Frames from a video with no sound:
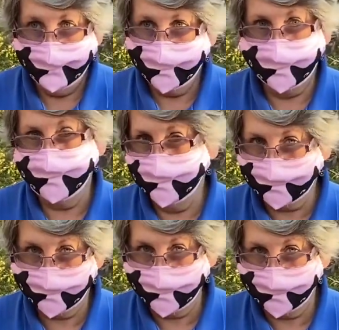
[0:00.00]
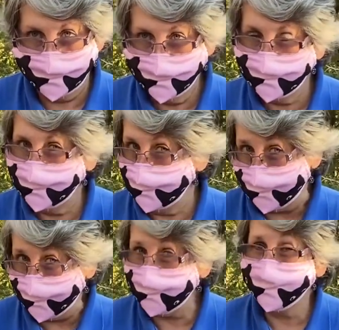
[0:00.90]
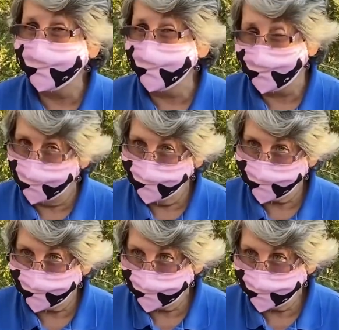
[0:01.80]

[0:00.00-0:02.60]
We're going to mix the two in equal amounts